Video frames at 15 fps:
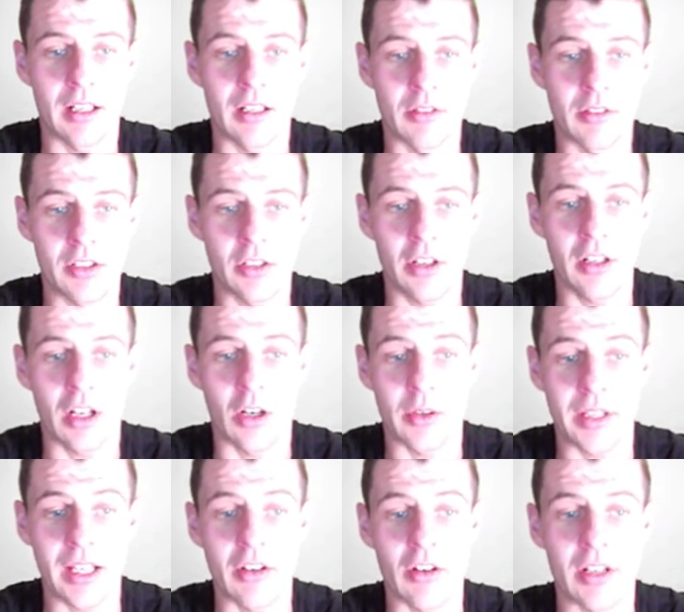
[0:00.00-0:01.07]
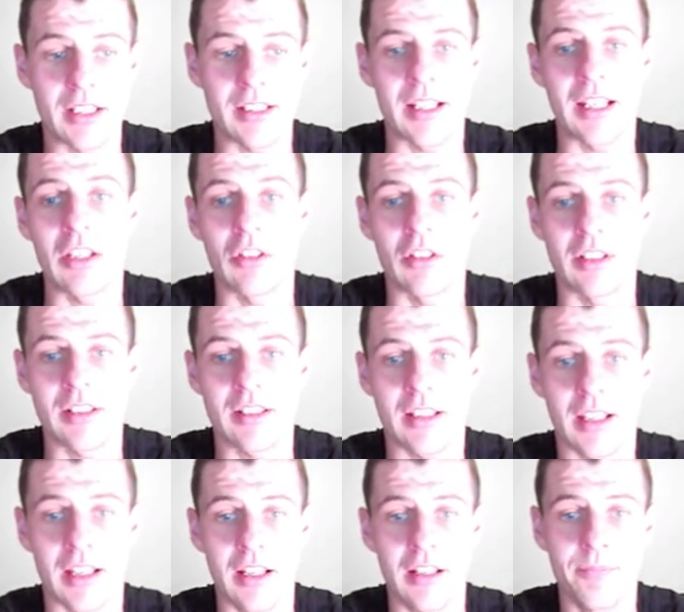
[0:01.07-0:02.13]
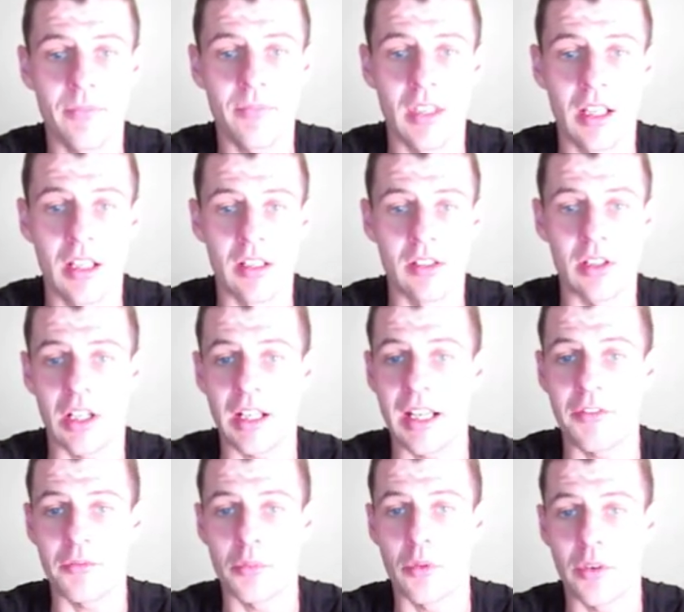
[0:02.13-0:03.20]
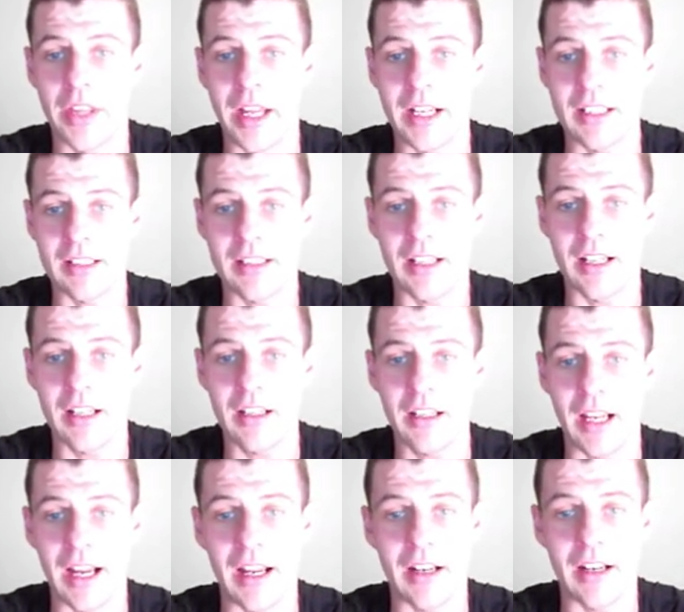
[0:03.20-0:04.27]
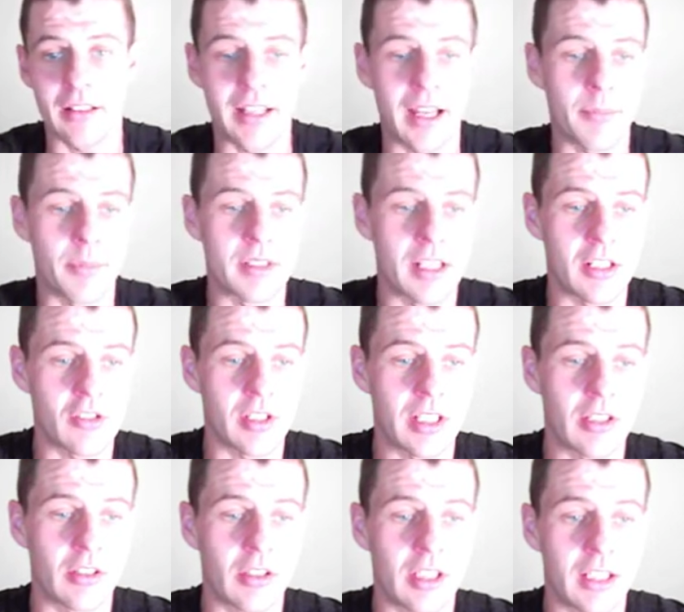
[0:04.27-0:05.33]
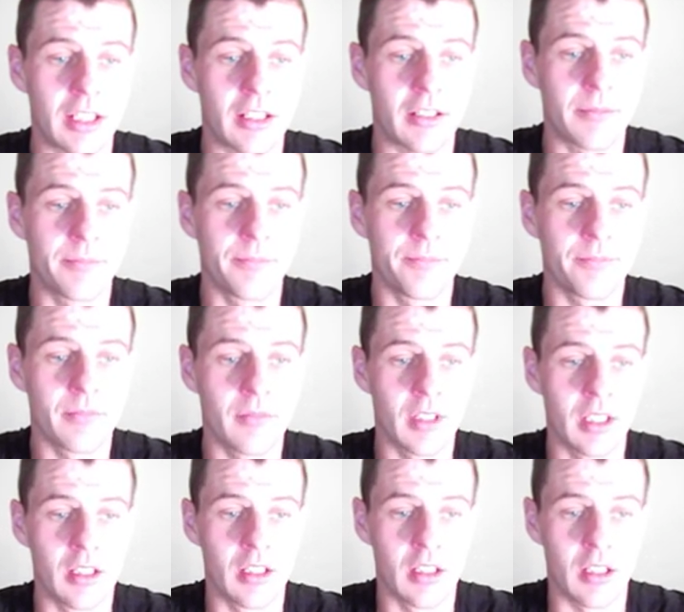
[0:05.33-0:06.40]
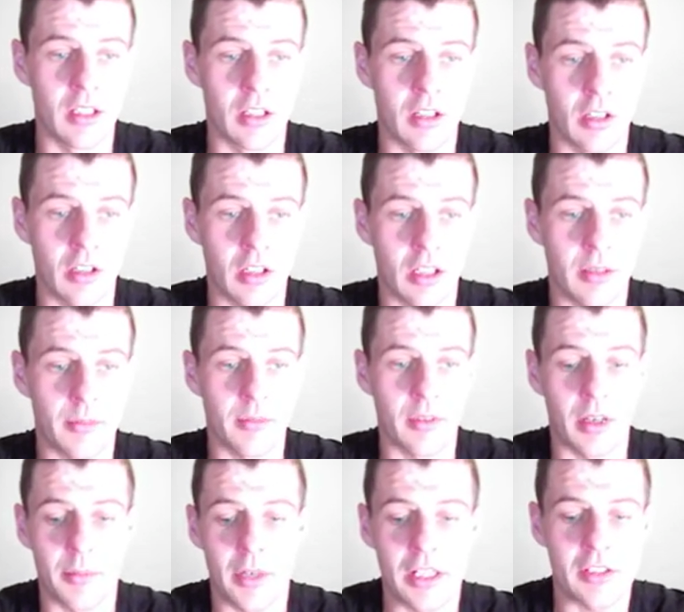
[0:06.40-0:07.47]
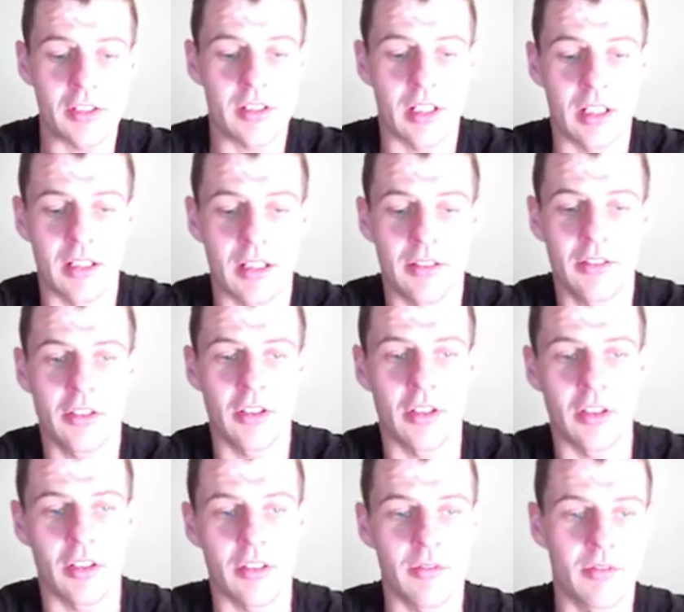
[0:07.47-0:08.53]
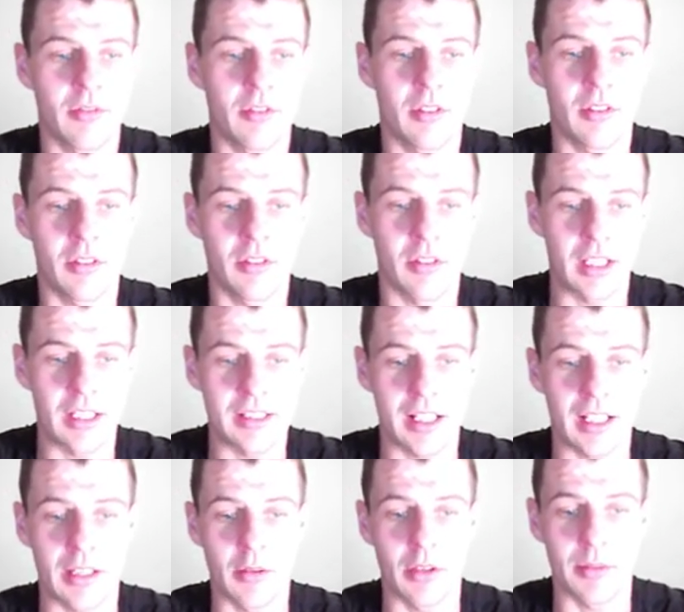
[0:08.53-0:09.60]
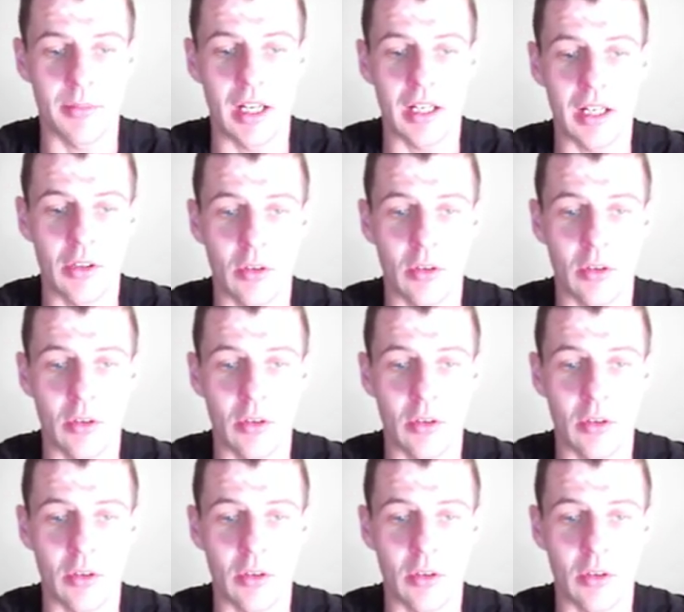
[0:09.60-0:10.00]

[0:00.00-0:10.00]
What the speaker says: return. I'll get 19 units, okay? So I could even put that in today, and that potentially could clear. I might just go exactly what the market